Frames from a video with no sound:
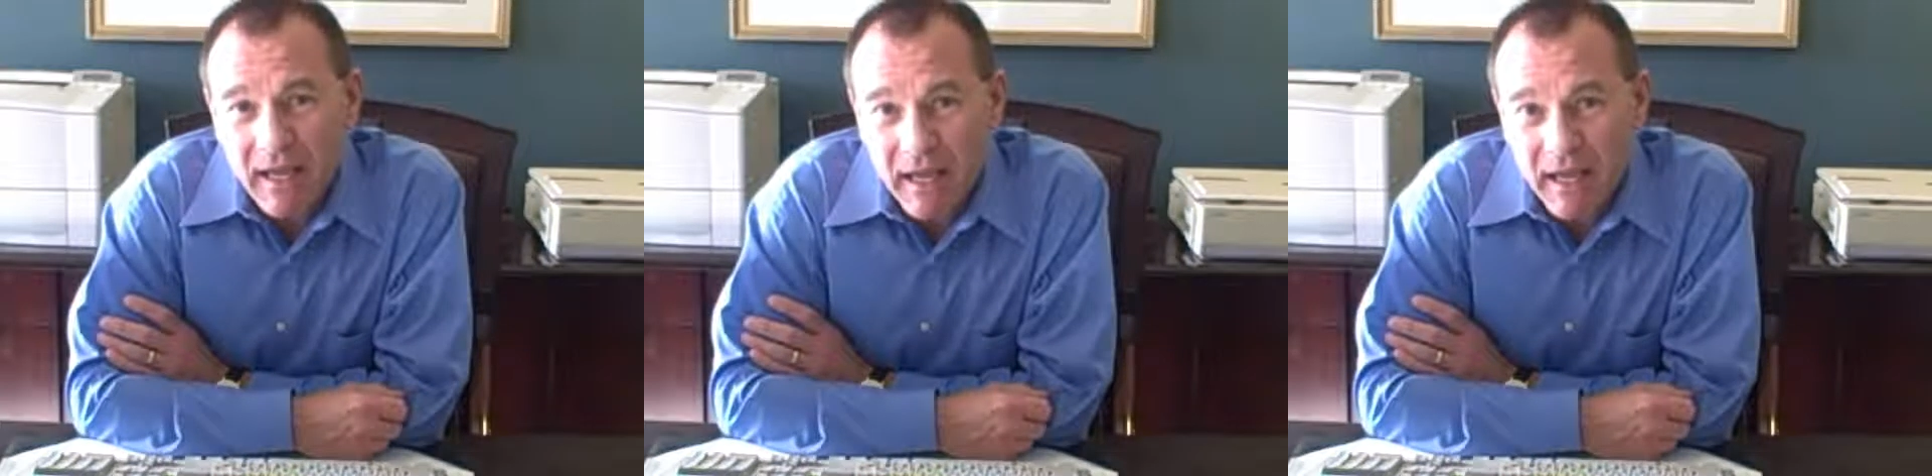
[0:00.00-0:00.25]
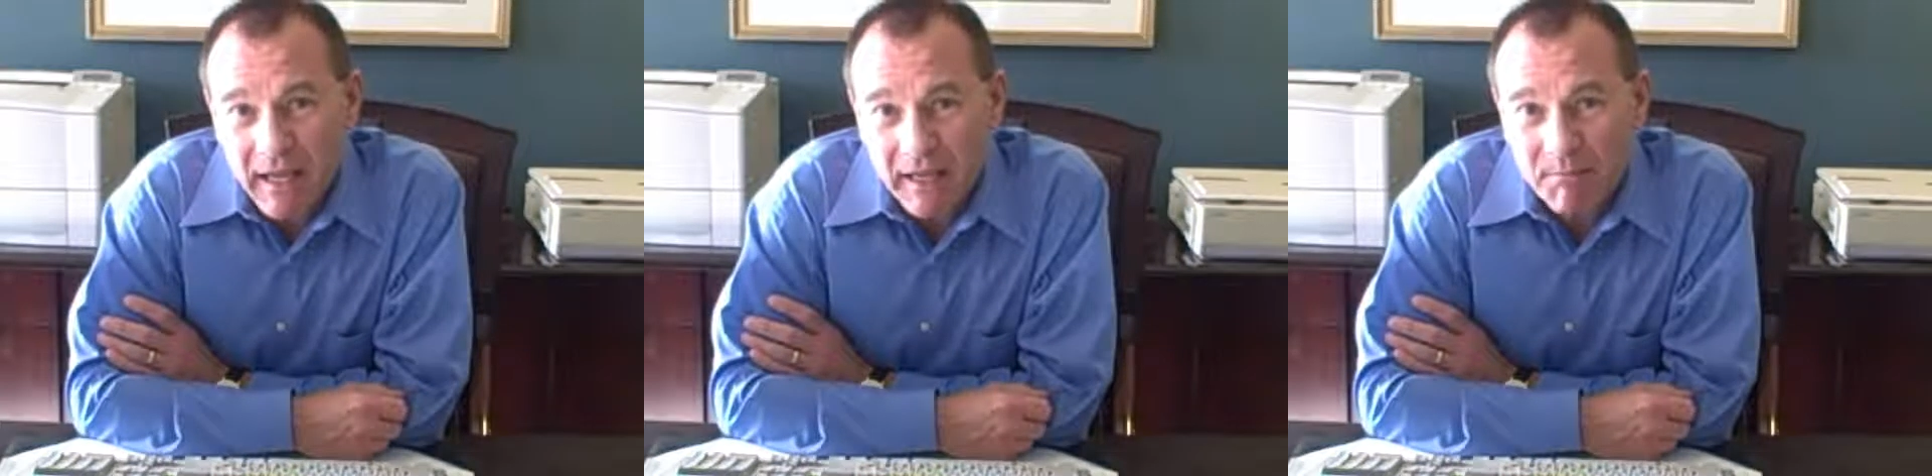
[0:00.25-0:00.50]

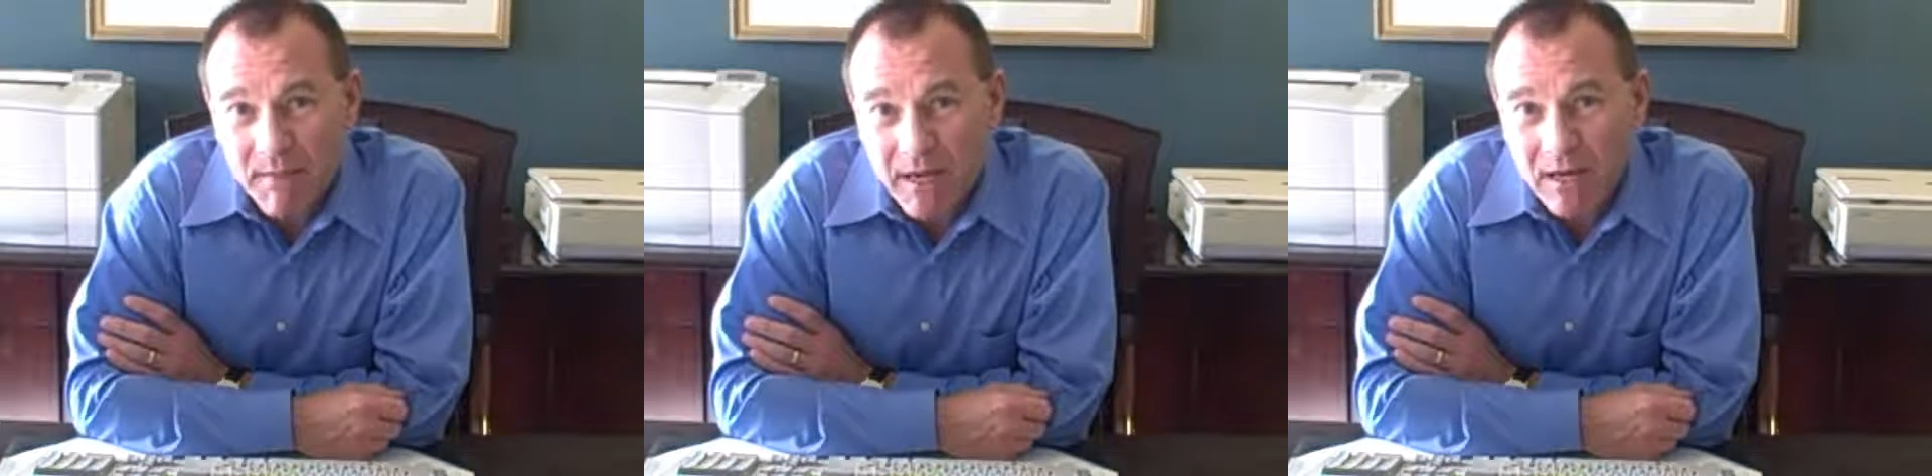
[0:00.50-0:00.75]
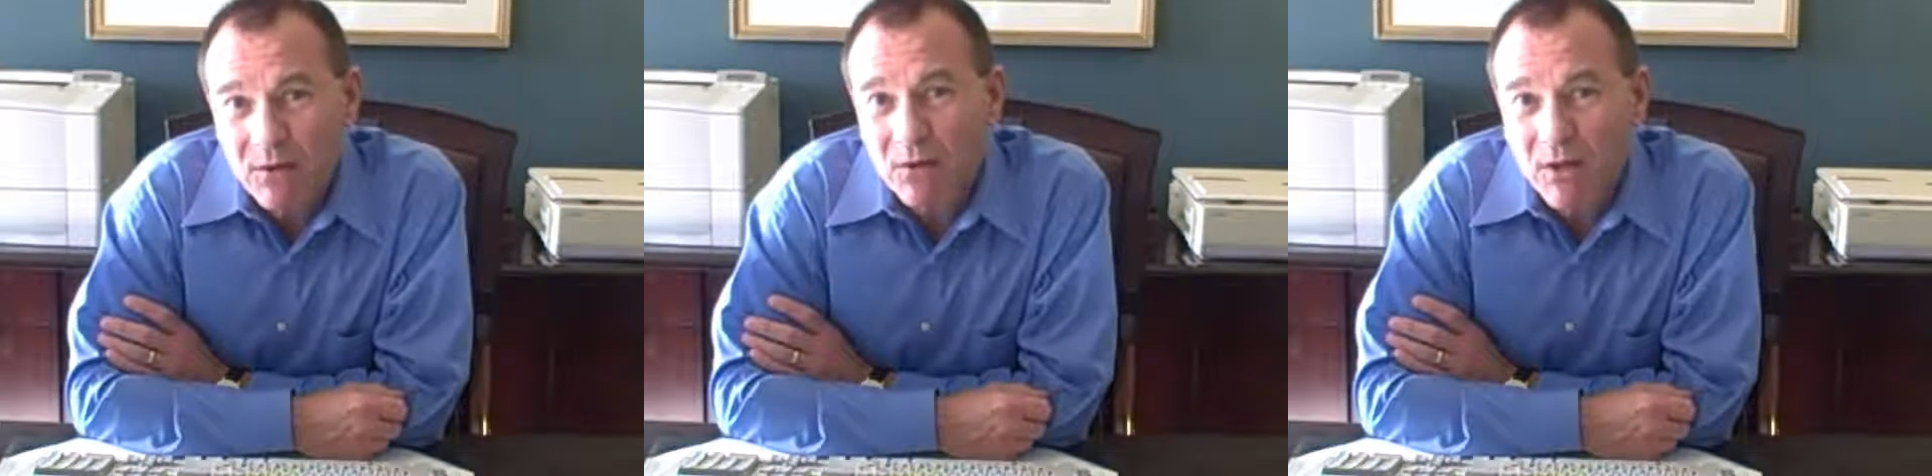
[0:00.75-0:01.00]
a
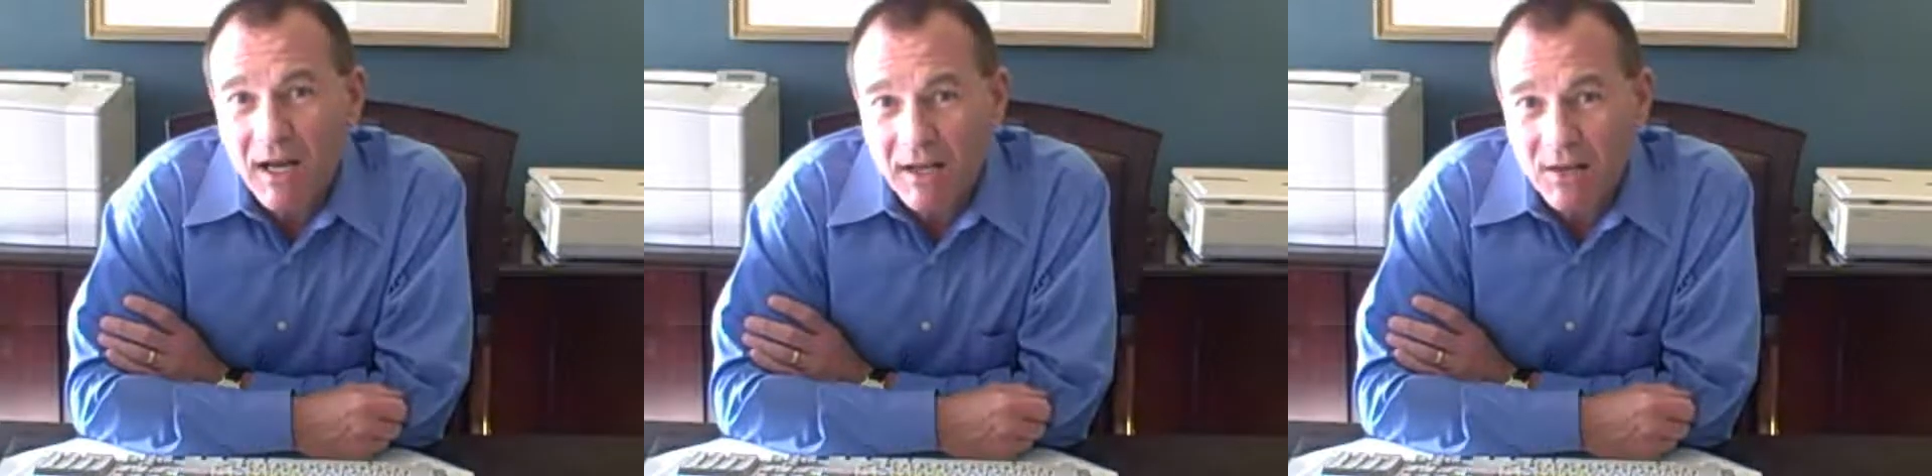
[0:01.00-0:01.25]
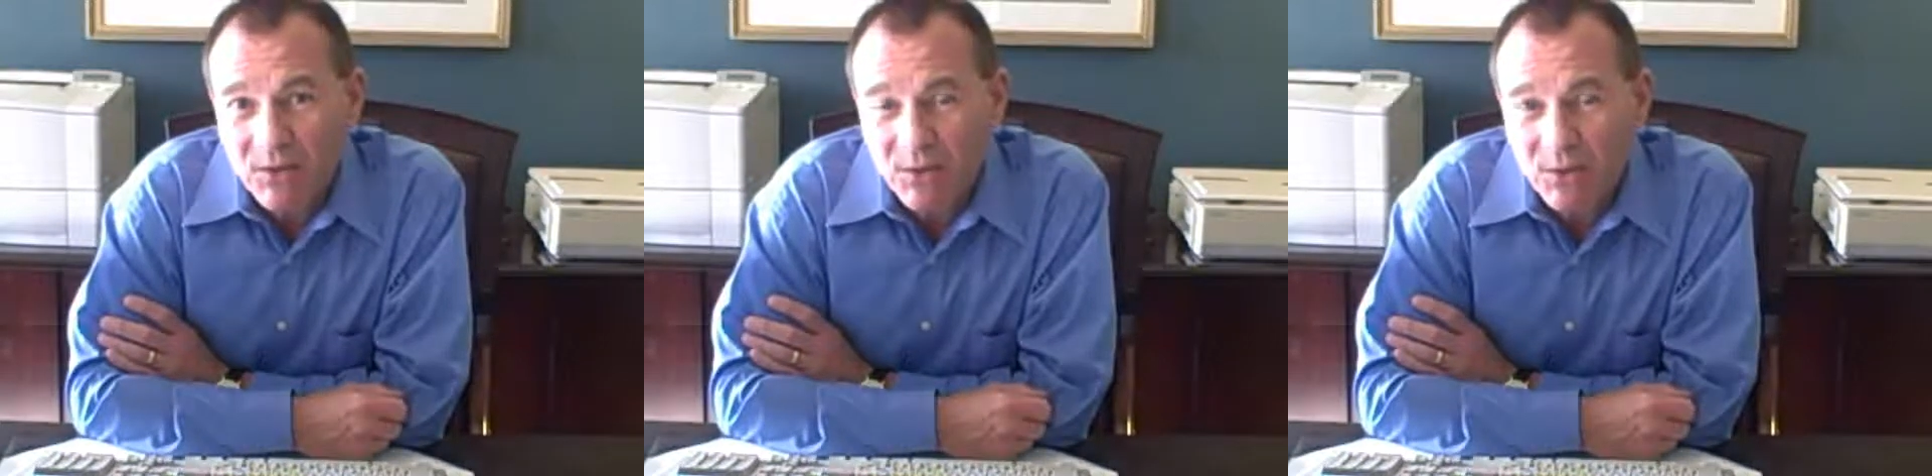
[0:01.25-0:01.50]
medical
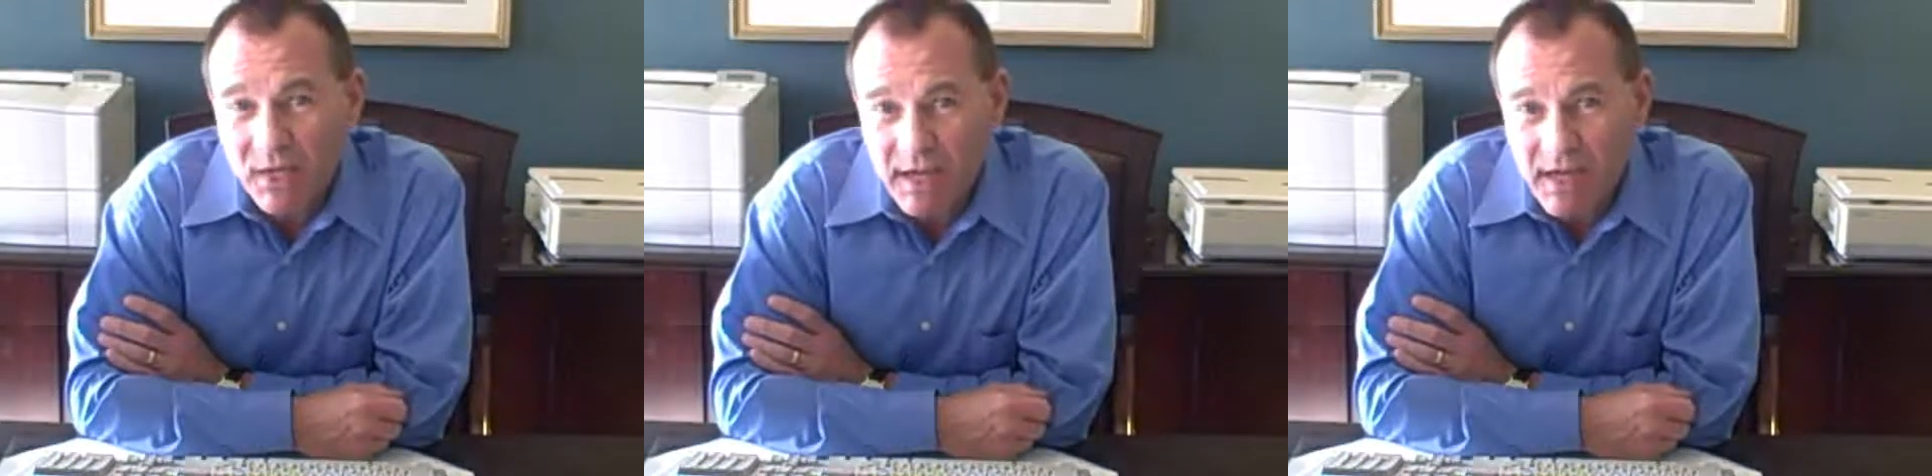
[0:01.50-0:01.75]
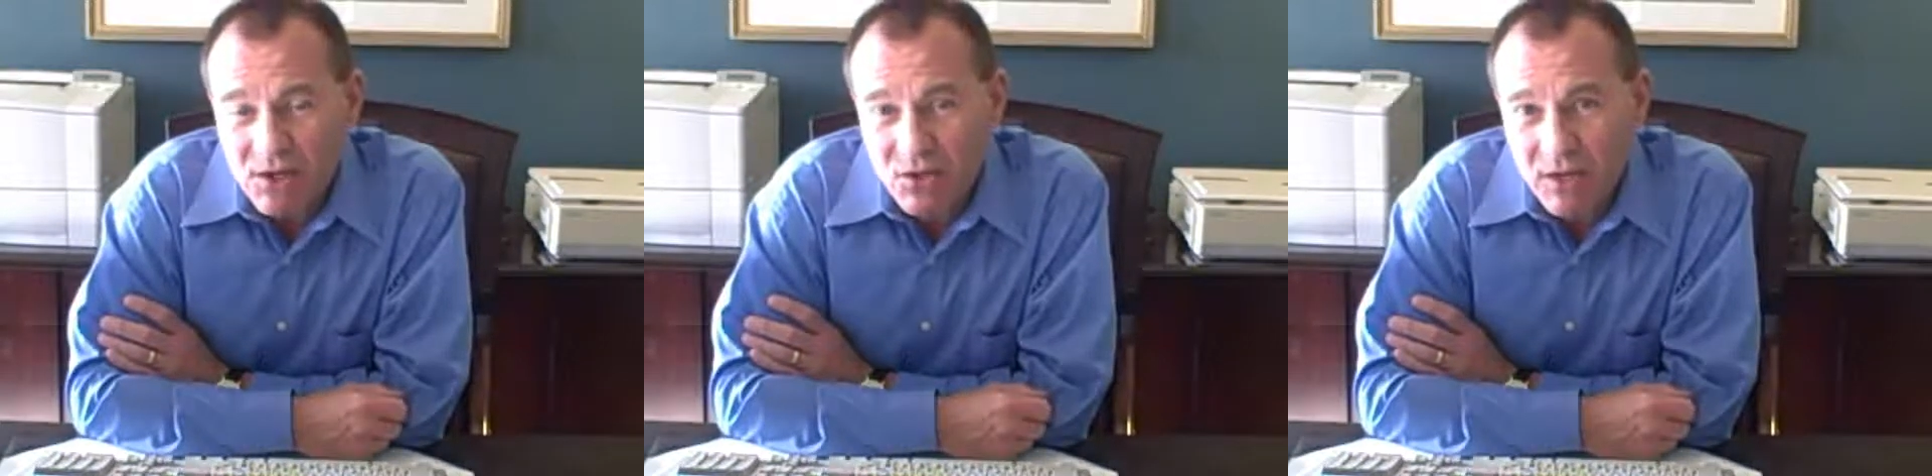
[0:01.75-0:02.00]

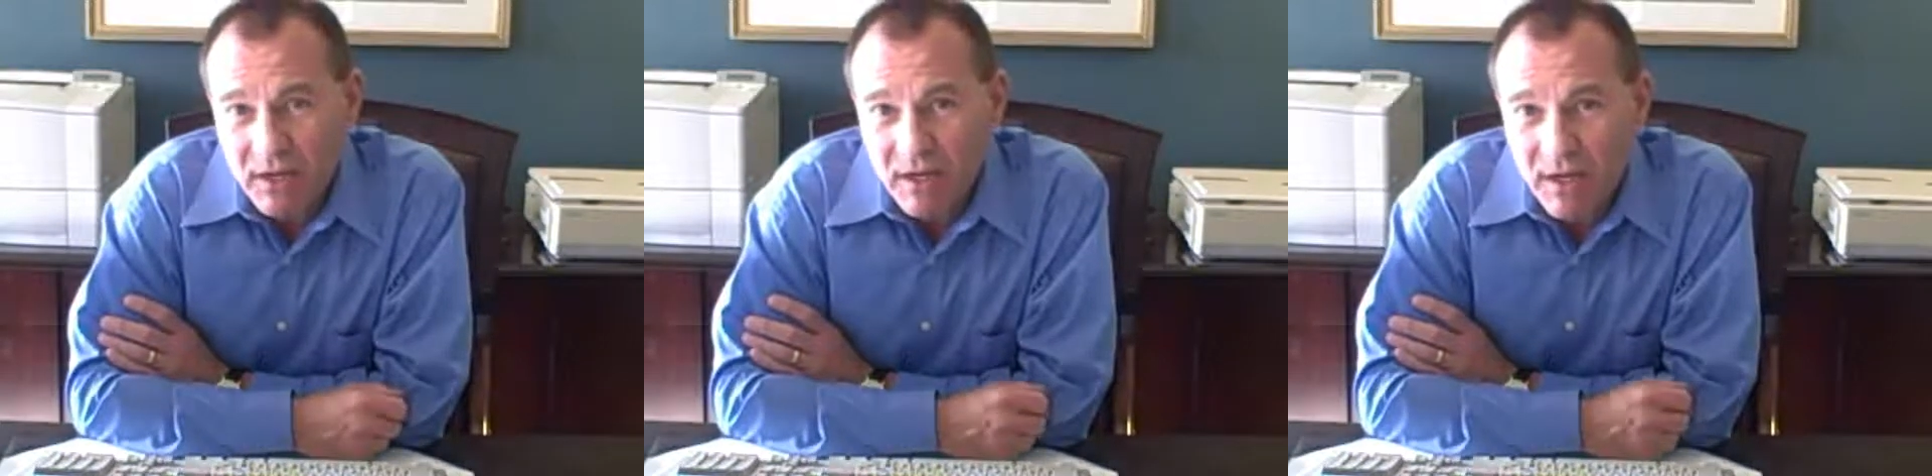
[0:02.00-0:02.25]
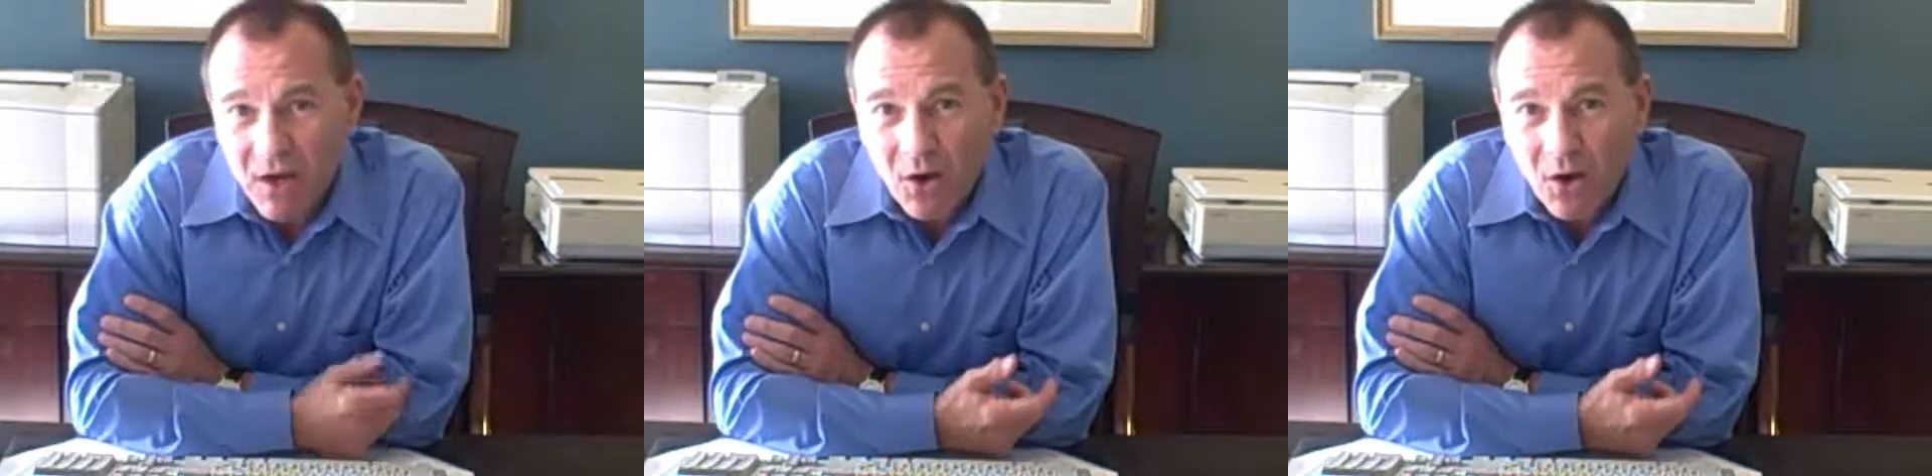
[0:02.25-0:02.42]
consultation